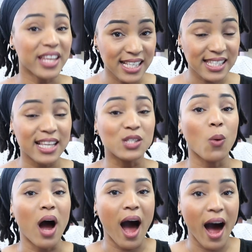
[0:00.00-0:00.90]
this is
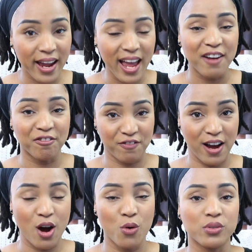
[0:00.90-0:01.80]
what I have
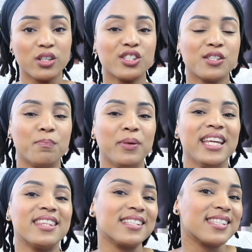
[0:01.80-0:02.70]
found to
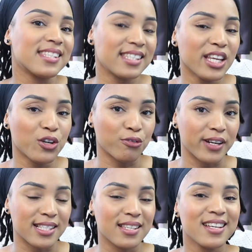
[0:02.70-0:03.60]
be the
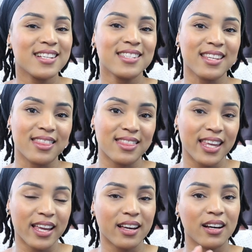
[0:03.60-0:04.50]
secret to
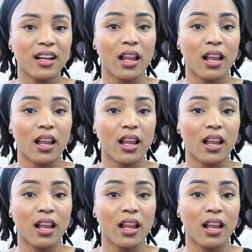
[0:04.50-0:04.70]
thick